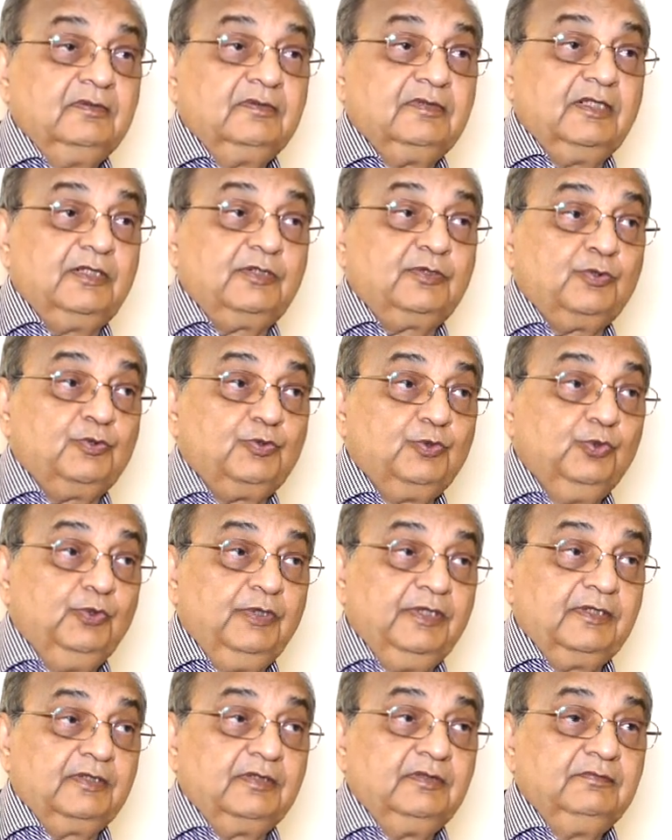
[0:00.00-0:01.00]
Try to
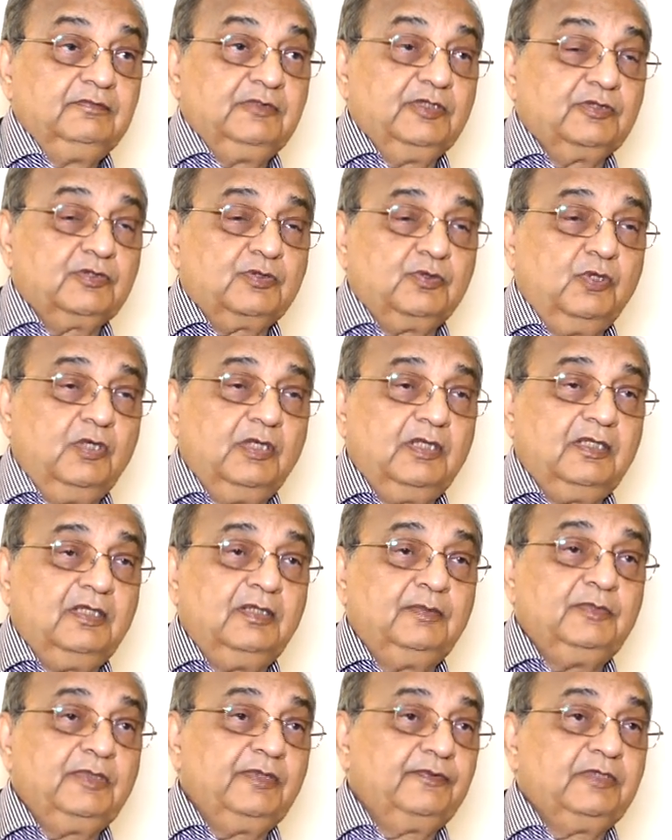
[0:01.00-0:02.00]
rule it. There is no
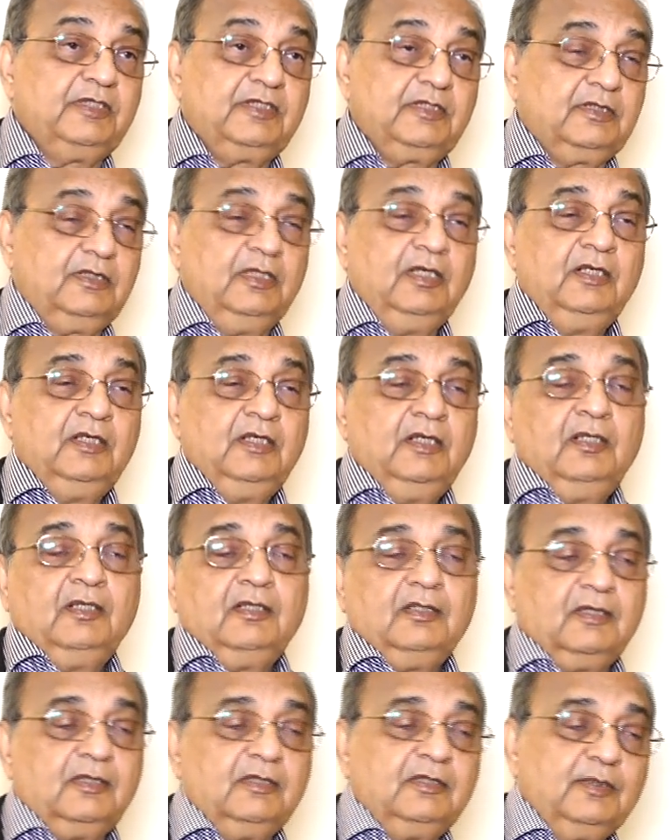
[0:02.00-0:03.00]
harm. If there is
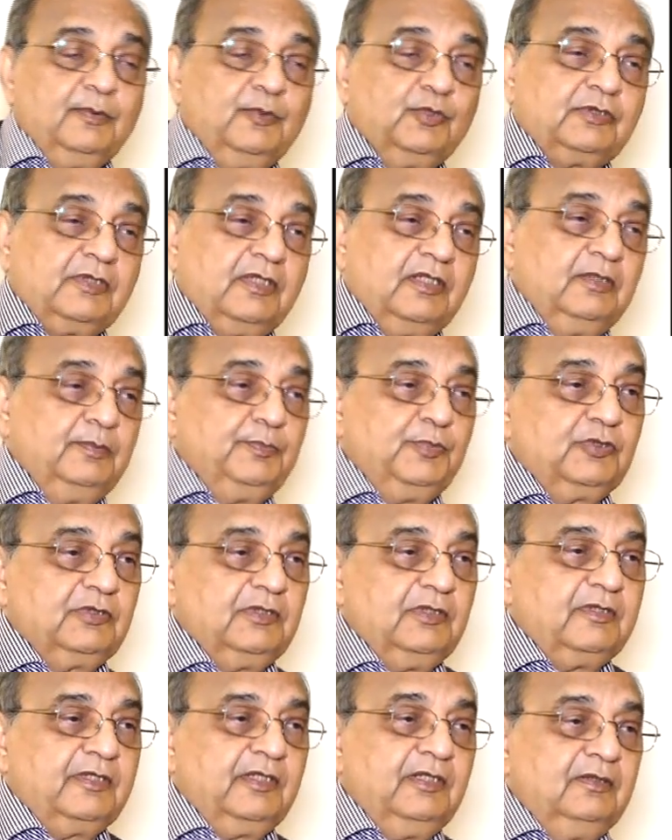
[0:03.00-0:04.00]
a pneumothorax, put
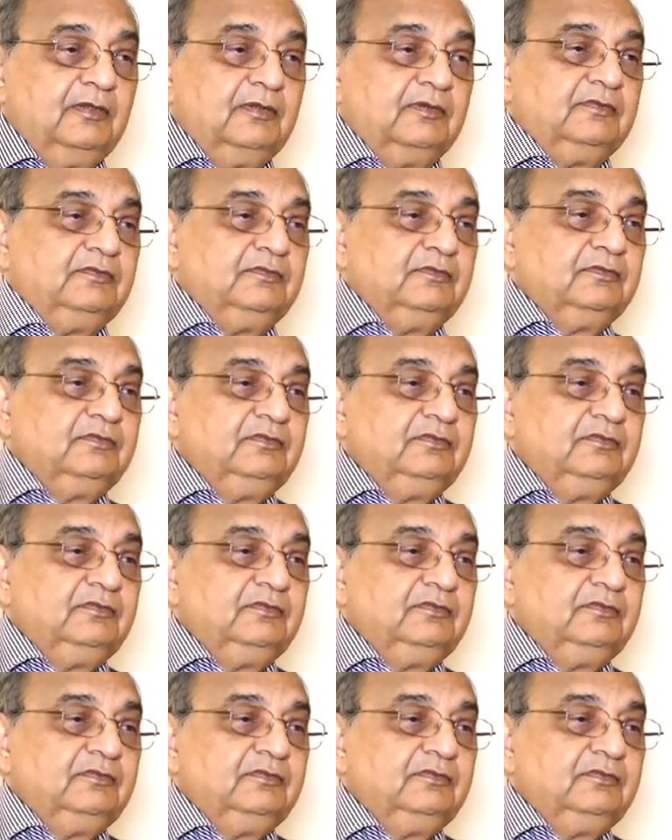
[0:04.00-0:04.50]
the drain down.